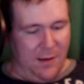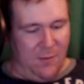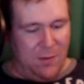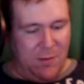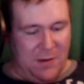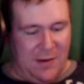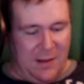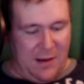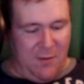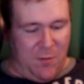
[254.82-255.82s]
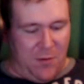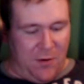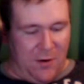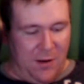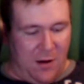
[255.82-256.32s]
We want to see the
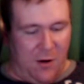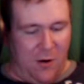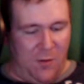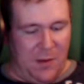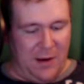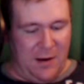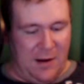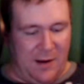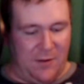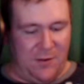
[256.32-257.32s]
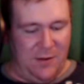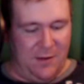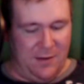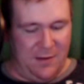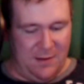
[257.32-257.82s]
hoverboard. Oh my gosh.
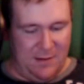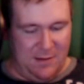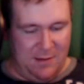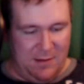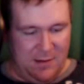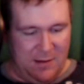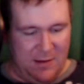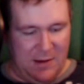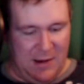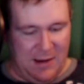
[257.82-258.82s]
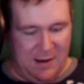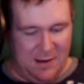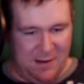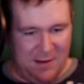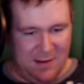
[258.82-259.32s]
This thing
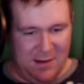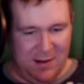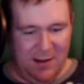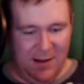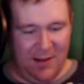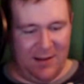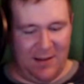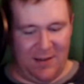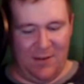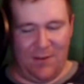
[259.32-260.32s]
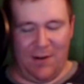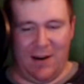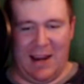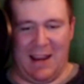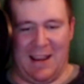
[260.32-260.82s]
looks
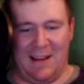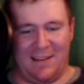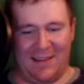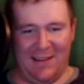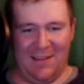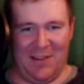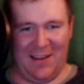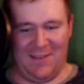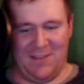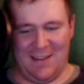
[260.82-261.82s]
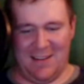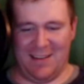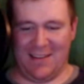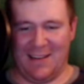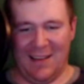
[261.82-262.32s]
great. Let me get rid of
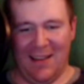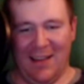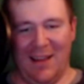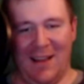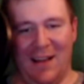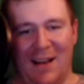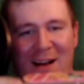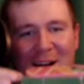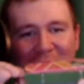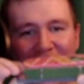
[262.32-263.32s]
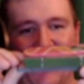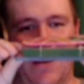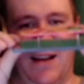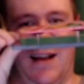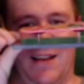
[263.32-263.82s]
this. Oh
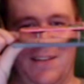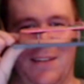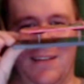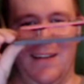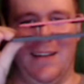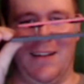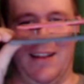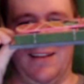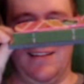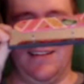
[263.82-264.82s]
my gosh. Look at it.